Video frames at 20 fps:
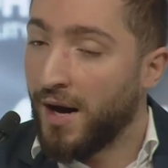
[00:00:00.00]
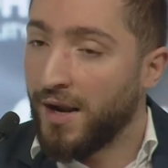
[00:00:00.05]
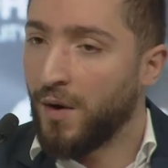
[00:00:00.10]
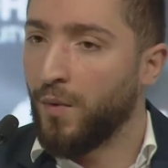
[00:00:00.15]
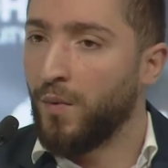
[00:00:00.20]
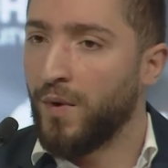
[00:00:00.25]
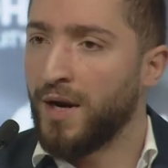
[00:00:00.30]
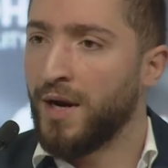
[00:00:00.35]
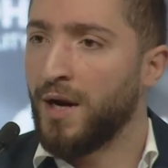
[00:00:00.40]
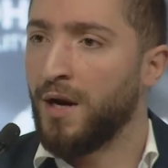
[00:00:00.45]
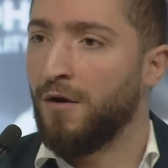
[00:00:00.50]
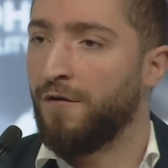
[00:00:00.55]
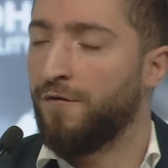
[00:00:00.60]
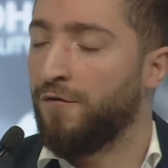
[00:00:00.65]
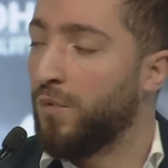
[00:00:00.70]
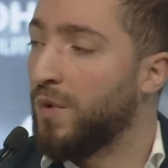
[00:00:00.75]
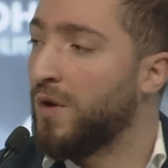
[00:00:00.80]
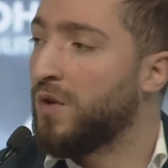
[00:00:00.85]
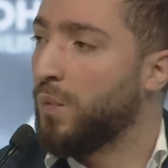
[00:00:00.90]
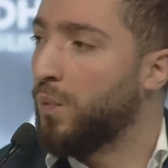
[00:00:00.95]
are aware
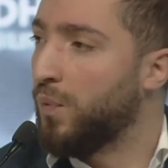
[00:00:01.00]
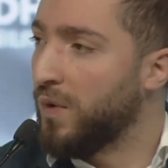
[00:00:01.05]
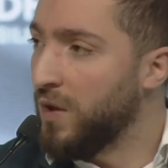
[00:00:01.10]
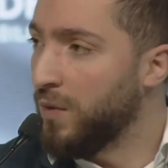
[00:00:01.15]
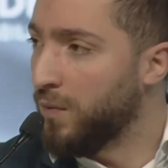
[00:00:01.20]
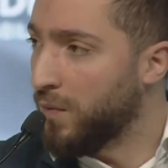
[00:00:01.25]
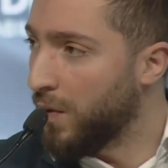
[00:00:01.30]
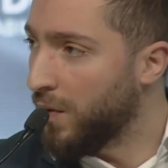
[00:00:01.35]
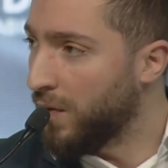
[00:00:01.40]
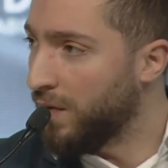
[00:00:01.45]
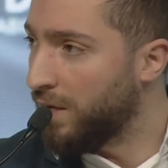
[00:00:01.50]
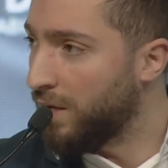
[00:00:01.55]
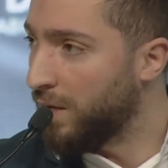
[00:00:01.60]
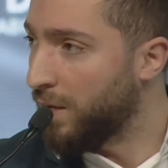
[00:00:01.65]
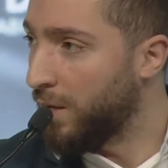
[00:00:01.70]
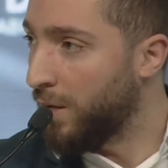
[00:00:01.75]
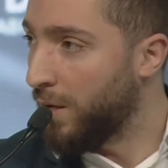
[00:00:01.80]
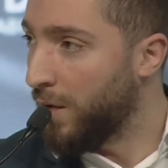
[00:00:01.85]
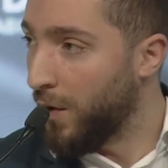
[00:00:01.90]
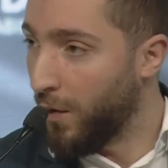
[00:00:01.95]
of what we want.
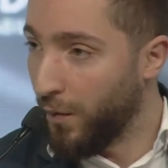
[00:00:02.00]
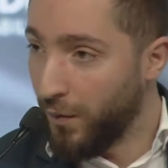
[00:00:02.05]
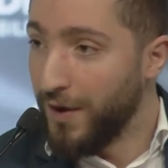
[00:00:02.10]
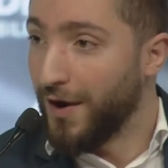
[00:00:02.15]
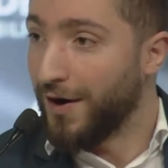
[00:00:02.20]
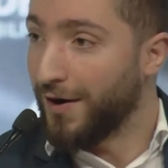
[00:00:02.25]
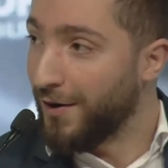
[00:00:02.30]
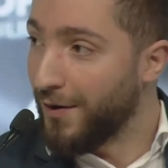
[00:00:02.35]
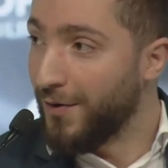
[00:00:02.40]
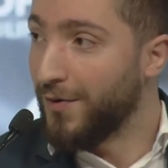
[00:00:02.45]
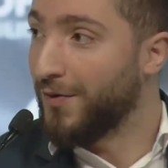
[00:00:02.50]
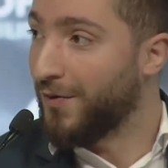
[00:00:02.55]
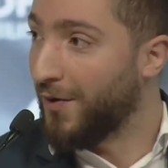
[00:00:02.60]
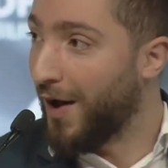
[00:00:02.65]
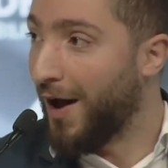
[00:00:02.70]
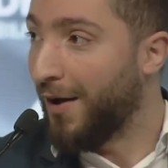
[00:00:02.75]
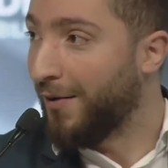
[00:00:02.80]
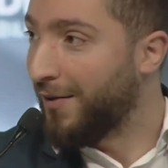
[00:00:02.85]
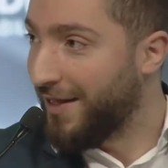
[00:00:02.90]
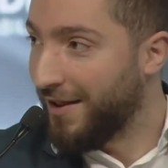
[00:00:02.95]
We are going
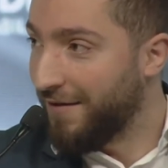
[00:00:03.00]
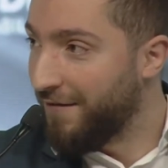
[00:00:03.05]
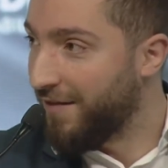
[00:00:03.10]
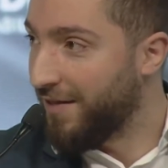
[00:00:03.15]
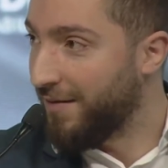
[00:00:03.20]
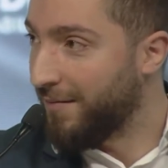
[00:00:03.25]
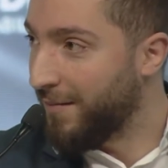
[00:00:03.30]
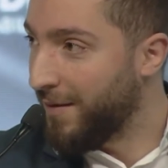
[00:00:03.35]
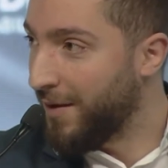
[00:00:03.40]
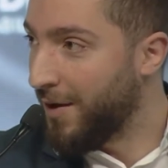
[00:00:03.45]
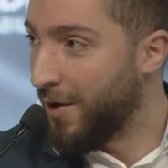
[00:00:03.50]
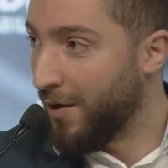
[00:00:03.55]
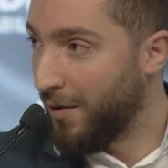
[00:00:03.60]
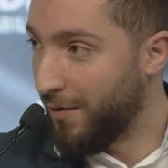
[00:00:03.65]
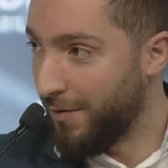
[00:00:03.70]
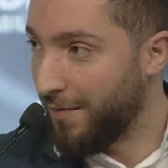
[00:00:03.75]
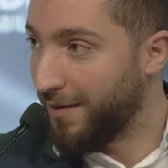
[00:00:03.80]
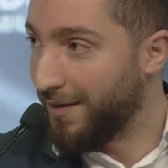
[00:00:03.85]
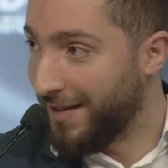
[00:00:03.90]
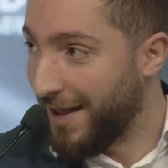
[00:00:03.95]
to outlive them.
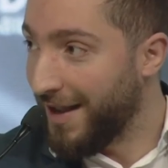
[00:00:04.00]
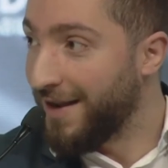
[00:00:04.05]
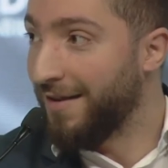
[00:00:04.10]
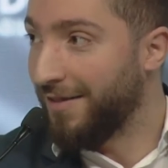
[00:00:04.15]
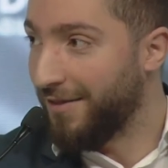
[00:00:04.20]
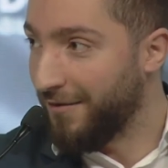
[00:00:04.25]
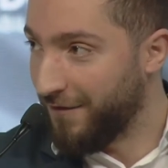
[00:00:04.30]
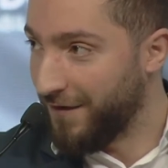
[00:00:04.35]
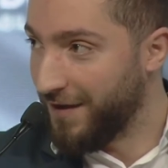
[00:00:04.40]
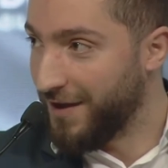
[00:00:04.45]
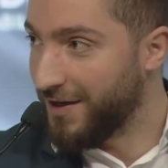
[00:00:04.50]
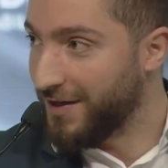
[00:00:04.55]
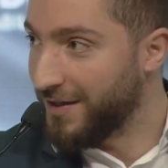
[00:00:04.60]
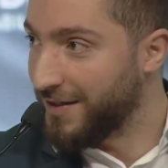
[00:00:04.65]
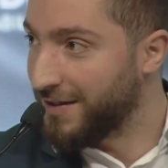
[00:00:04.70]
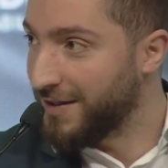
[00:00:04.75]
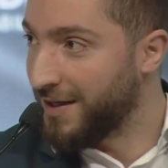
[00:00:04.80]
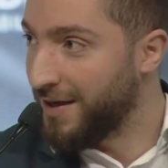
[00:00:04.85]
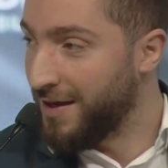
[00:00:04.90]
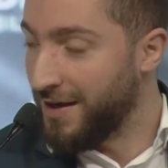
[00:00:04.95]
Tenth of
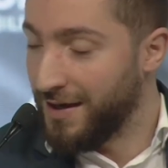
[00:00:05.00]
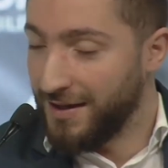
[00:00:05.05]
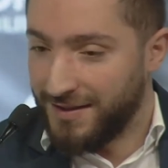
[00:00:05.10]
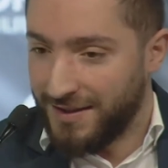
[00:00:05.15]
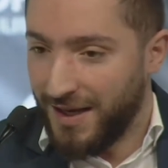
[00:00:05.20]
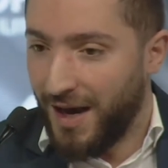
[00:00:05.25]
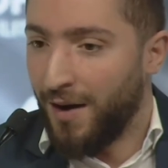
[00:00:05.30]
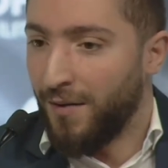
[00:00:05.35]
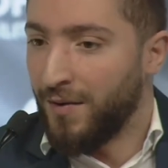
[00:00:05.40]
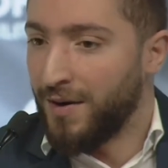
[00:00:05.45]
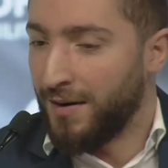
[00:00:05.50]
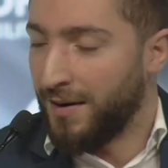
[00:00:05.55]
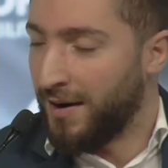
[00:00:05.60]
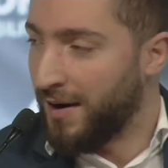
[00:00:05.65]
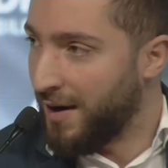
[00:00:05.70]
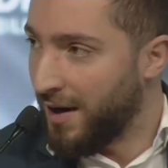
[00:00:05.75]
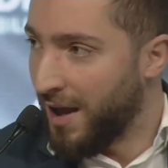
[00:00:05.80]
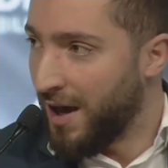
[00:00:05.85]
years. It's our